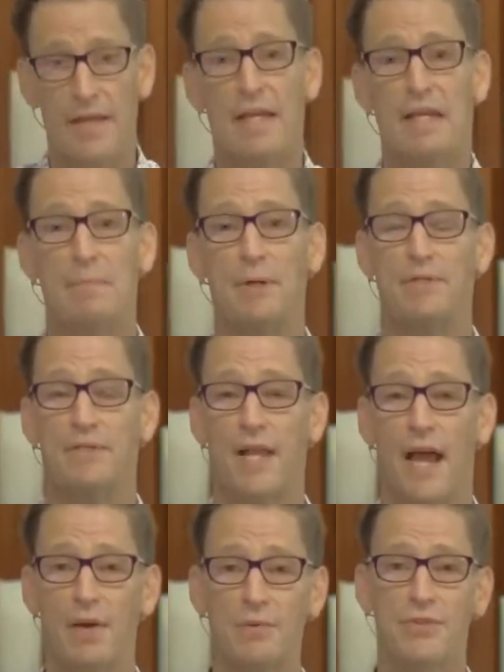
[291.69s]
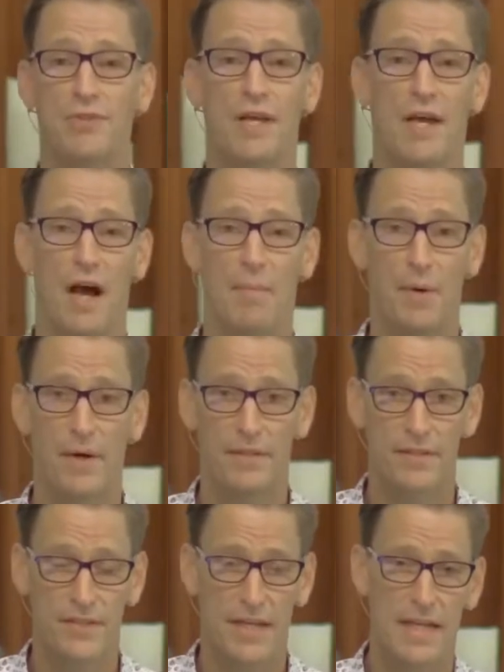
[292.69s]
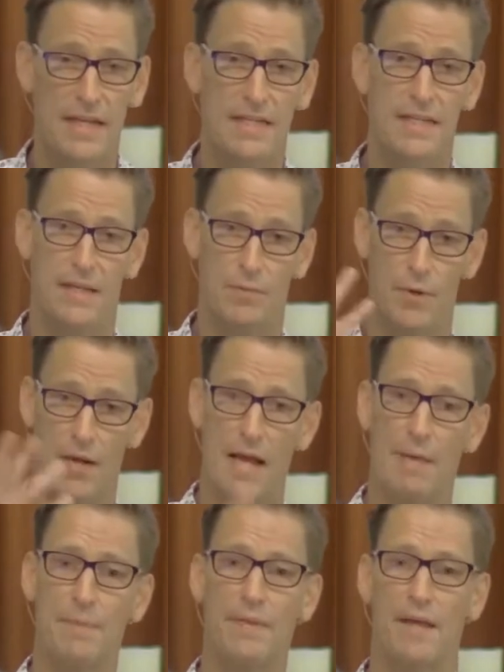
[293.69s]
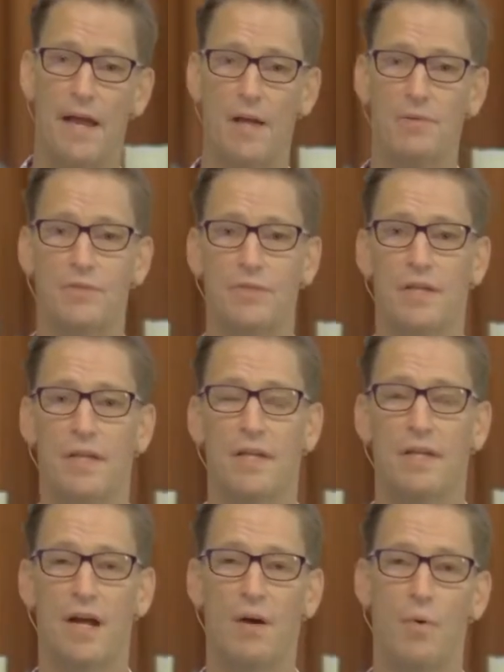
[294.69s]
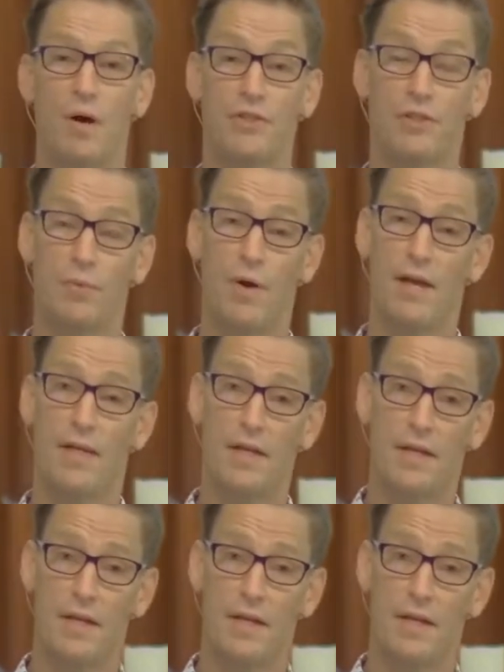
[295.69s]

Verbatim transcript: He built his house upon the sand, and what happened? The house got washed away.